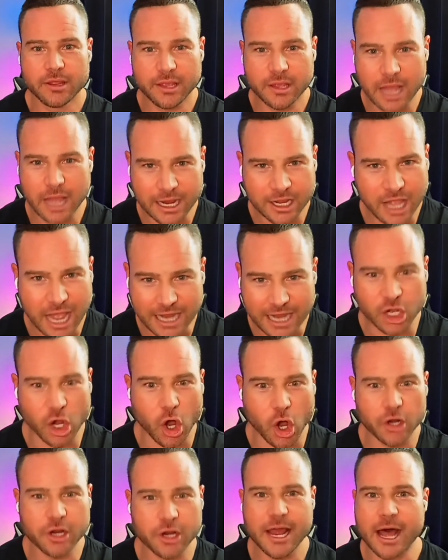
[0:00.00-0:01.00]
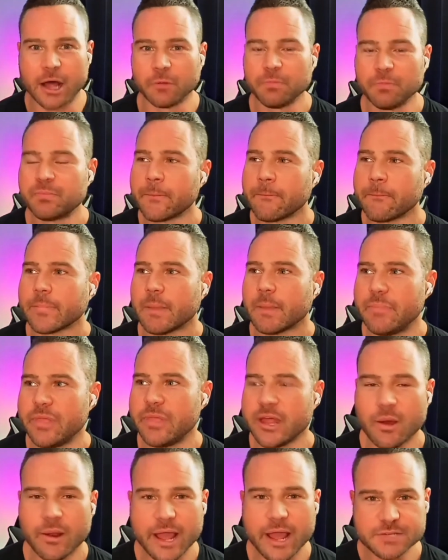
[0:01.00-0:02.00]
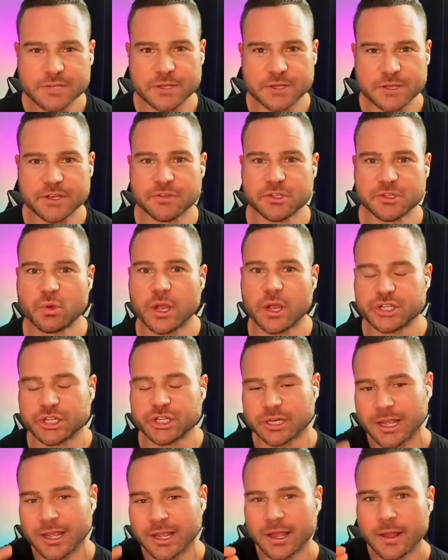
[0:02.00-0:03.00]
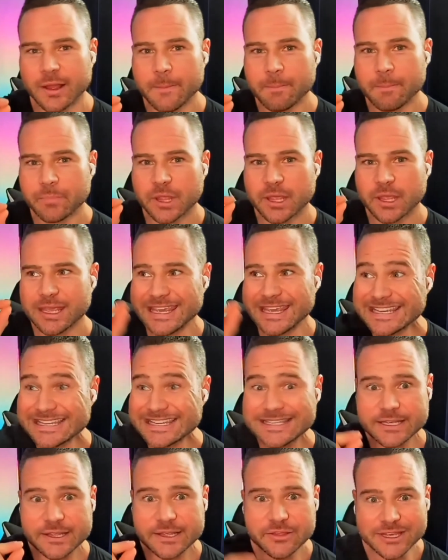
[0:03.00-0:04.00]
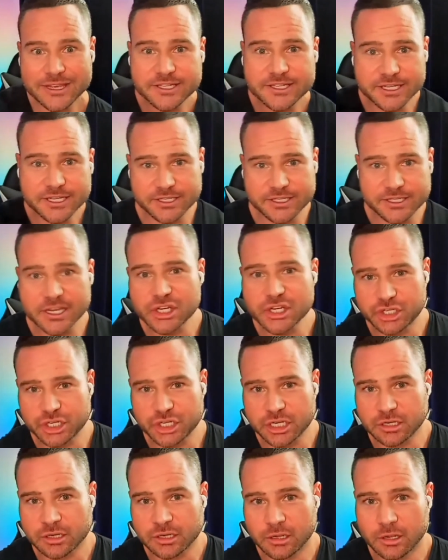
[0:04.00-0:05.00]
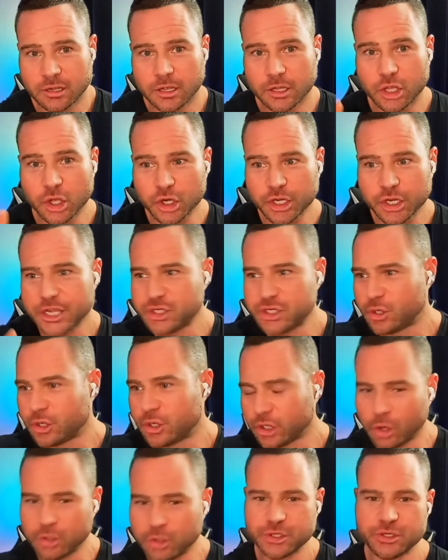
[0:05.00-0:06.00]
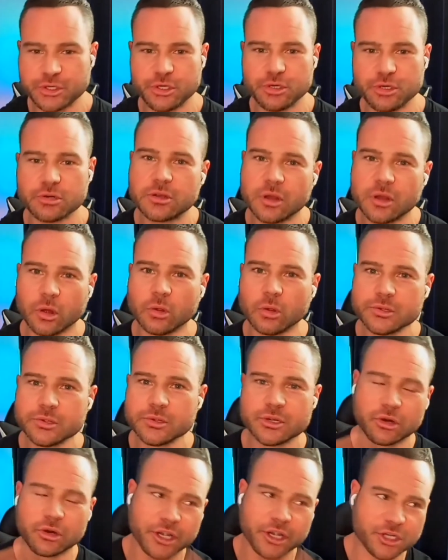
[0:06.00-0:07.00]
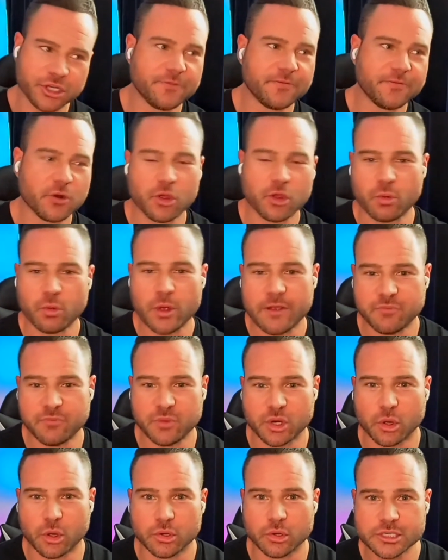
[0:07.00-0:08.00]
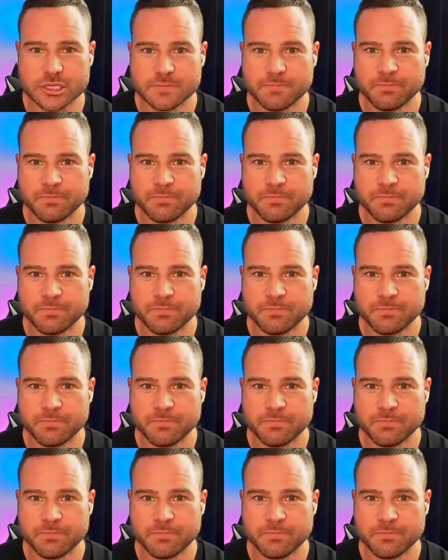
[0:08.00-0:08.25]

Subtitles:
I called it out, but then I would ask myself this question: is this decision going to get you closer to your goals or going to get you further away from your goals?